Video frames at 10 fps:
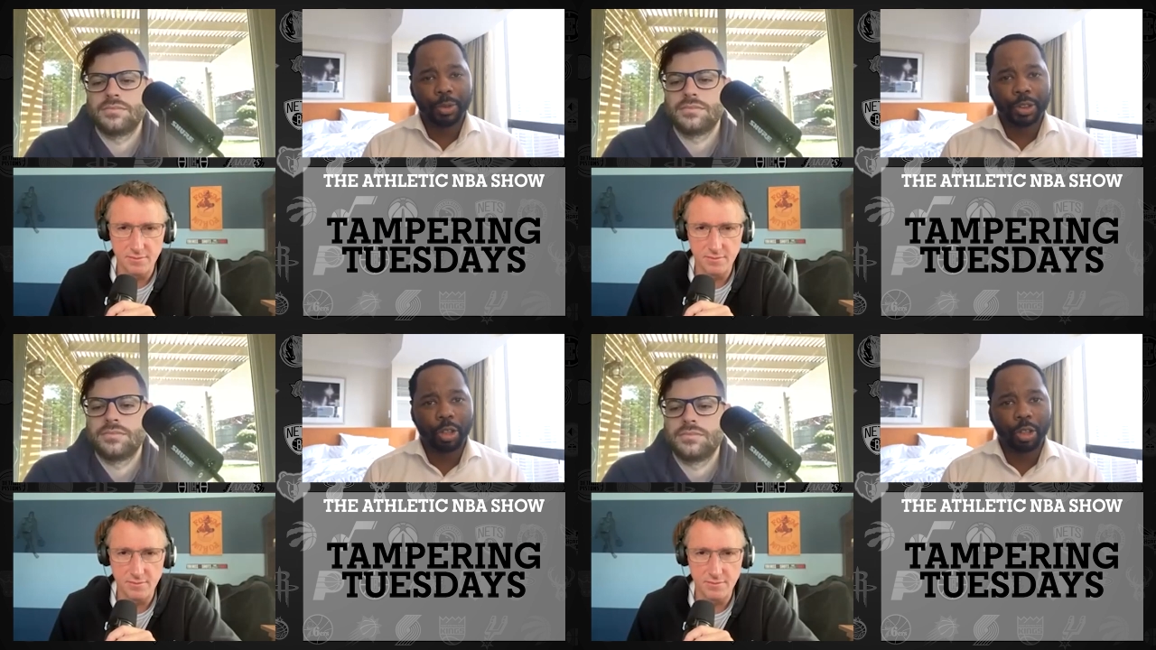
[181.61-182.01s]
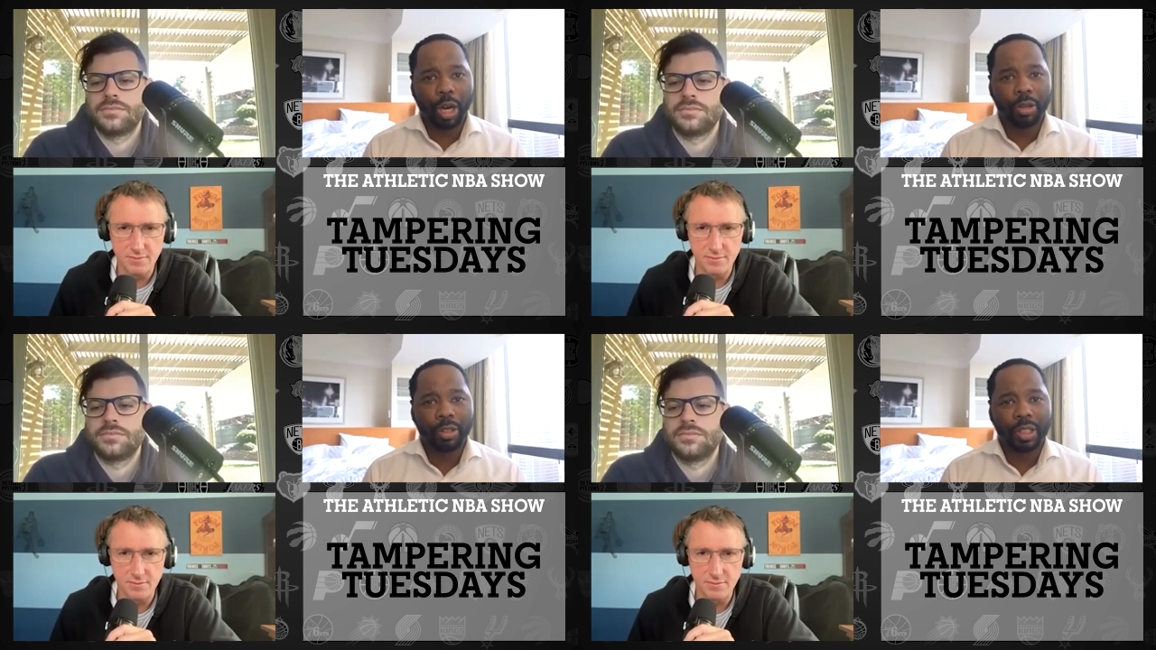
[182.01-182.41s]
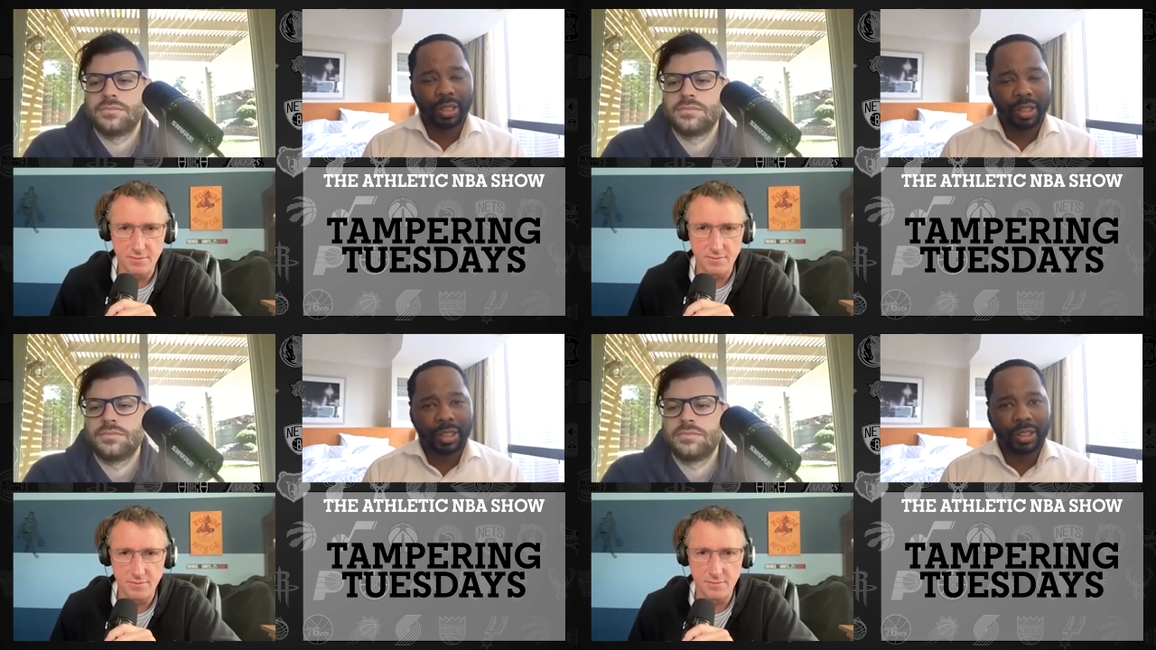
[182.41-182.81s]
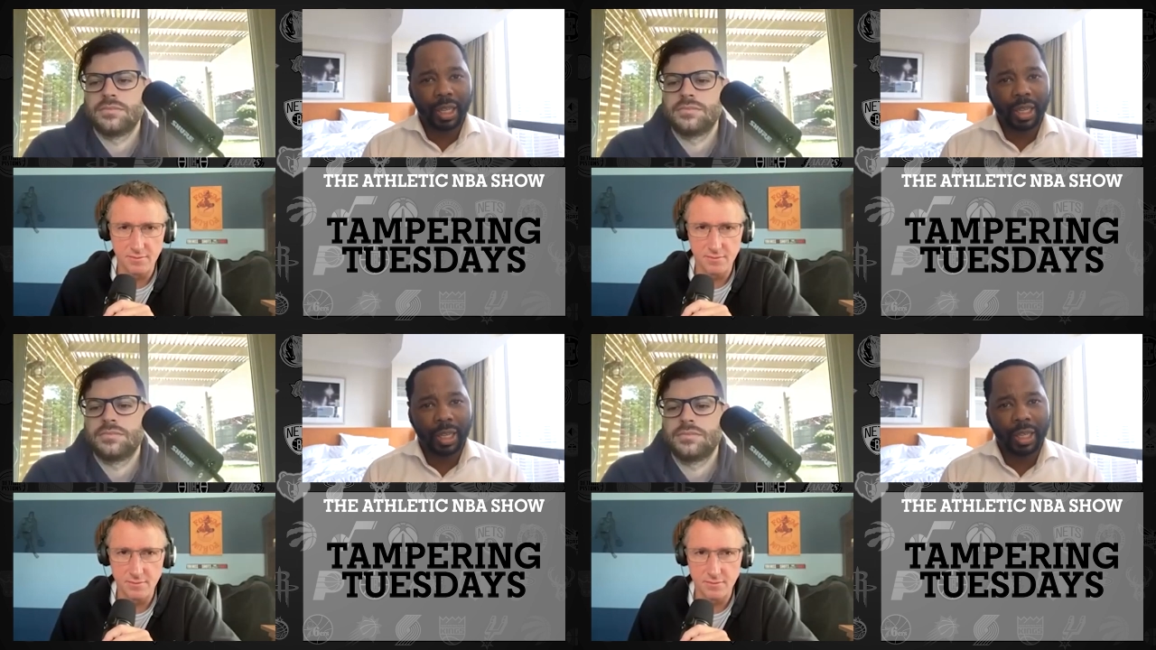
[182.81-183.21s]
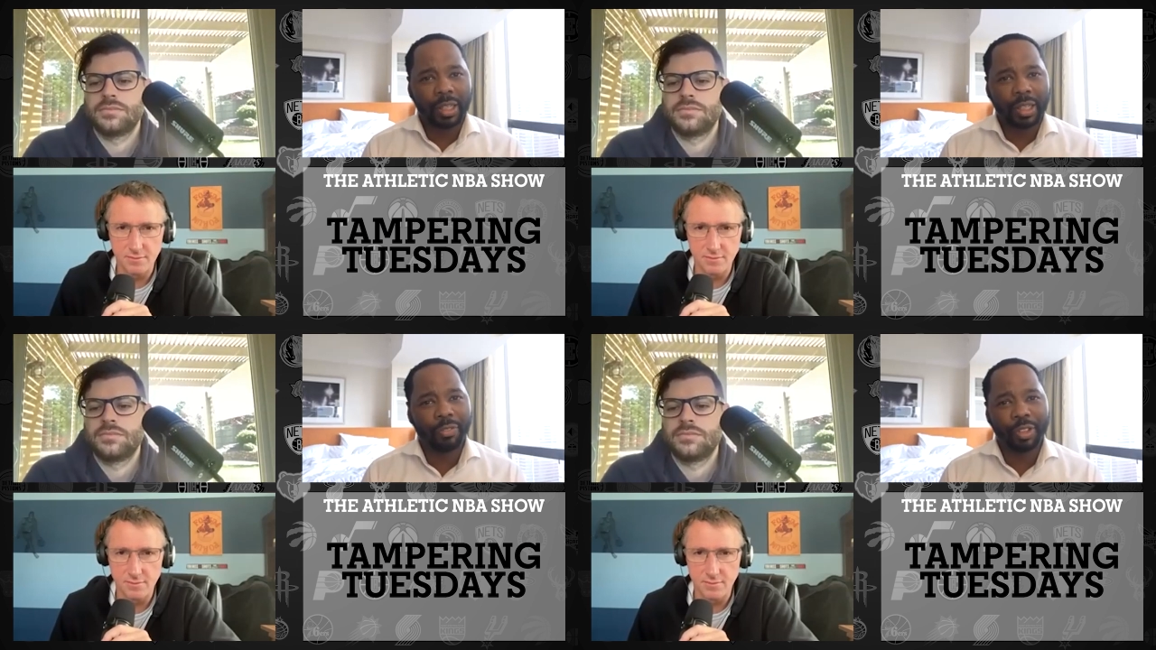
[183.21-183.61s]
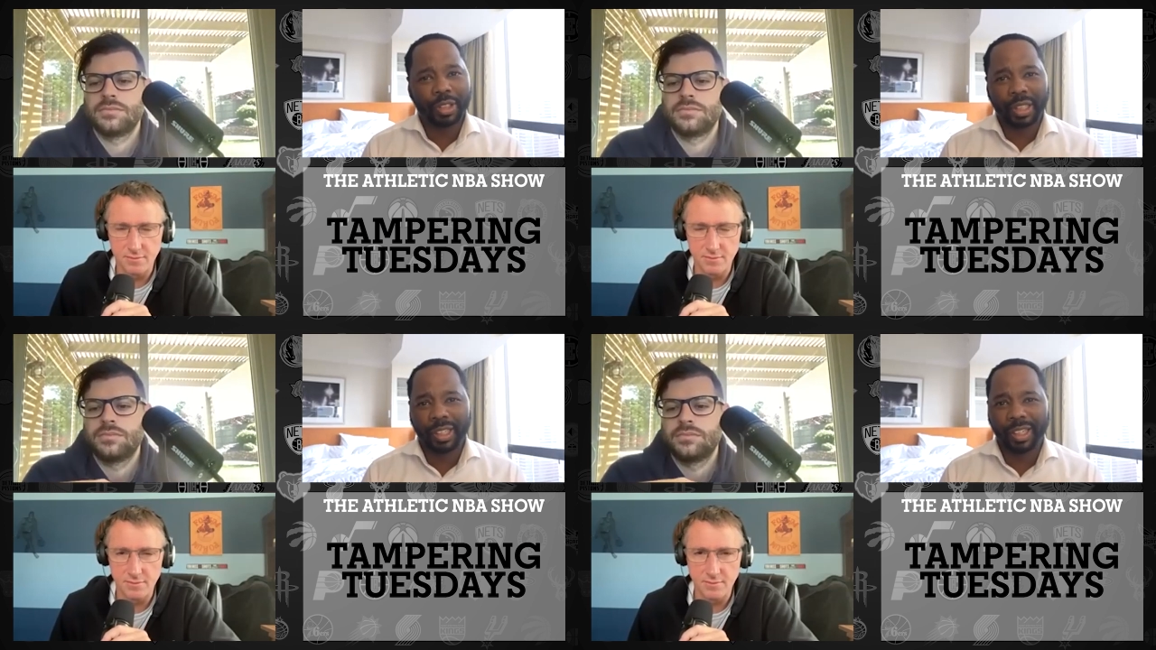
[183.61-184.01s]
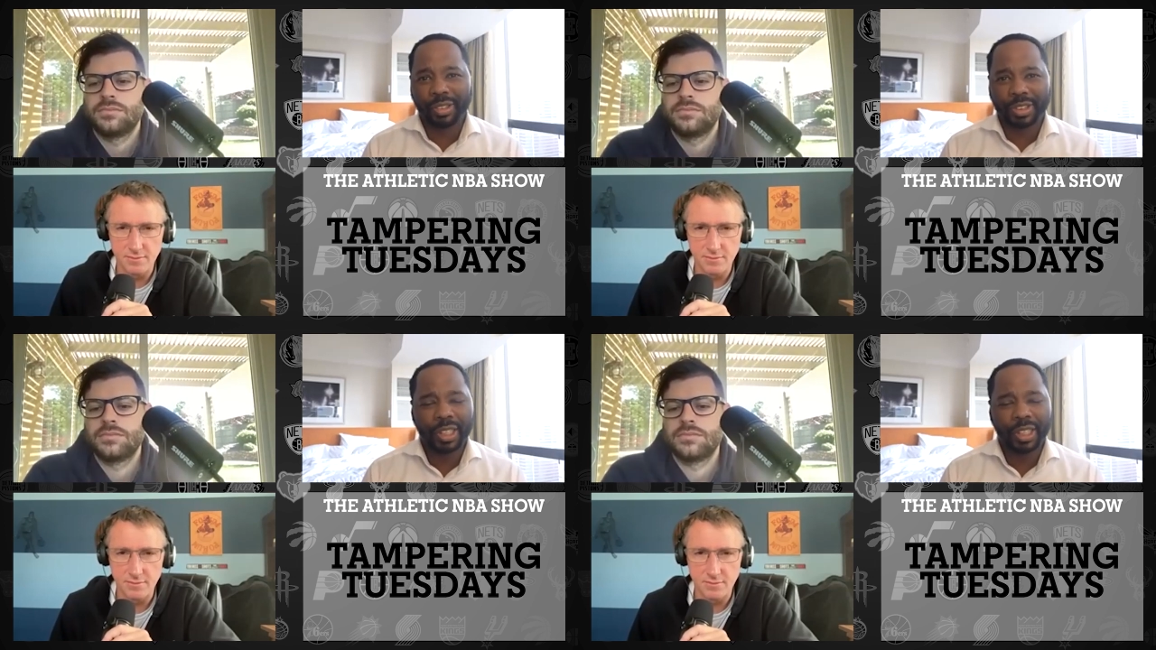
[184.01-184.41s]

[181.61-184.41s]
Speaker 1: Center crowd get in his head and everything else.